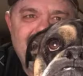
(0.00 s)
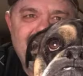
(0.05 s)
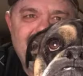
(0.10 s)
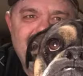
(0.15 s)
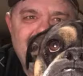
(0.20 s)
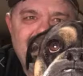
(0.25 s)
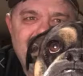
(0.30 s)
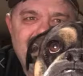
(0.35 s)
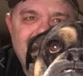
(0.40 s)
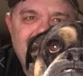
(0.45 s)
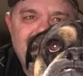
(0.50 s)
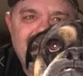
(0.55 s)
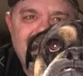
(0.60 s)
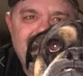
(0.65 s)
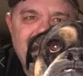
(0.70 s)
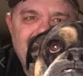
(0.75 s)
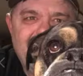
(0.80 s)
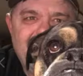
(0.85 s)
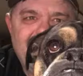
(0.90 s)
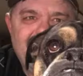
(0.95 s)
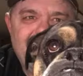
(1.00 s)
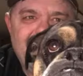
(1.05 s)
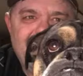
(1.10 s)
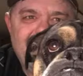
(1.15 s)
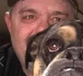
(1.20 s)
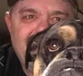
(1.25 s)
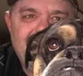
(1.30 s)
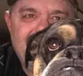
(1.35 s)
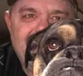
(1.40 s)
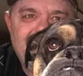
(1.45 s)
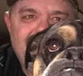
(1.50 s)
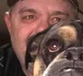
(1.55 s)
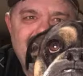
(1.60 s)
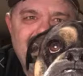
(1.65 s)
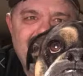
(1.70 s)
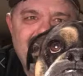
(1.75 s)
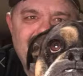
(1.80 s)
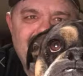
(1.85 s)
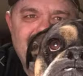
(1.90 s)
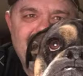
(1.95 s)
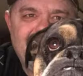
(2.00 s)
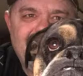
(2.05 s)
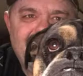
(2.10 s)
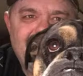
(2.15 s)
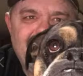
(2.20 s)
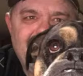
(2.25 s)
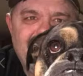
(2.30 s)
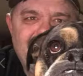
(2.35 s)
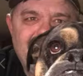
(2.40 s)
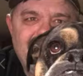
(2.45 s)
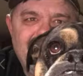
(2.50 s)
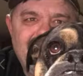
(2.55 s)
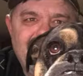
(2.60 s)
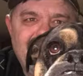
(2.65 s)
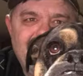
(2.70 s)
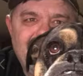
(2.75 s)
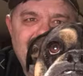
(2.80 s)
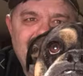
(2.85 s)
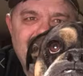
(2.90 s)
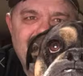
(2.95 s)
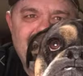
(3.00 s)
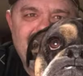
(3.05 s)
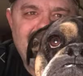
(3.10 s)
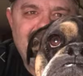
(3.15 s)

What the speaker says: and stuff that video interviews for my YouTube channel,